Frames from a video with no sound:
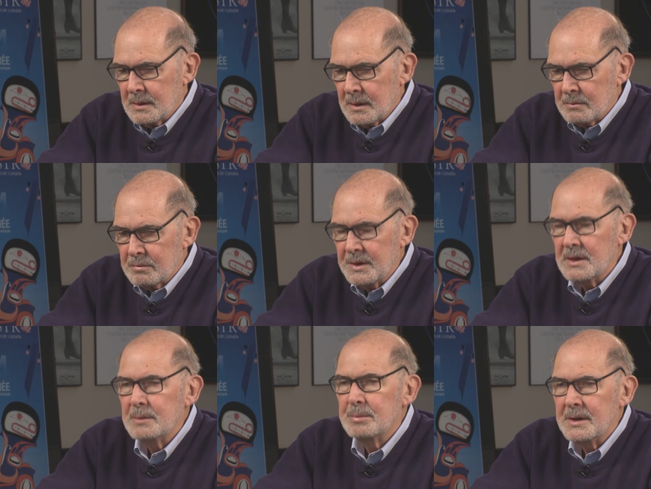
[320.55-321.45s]
a
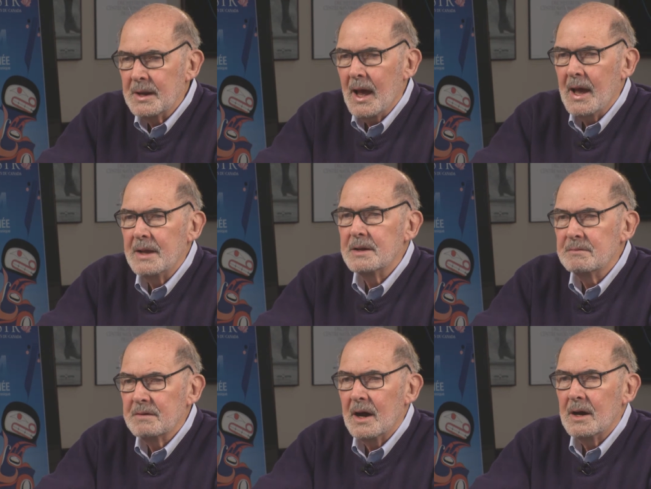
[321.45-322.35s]
really benign
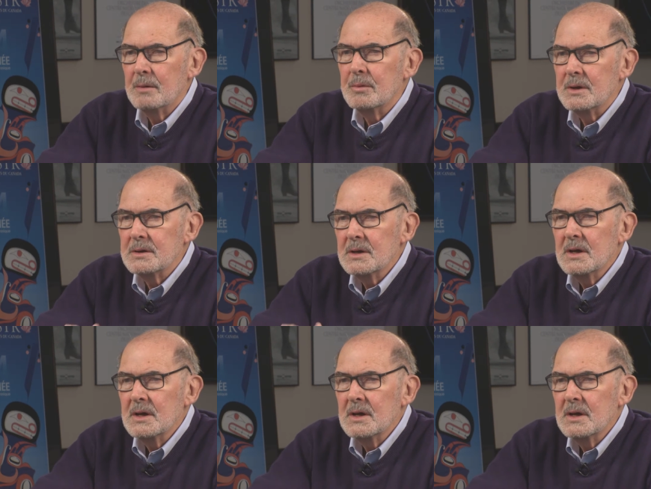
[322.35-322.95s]
environment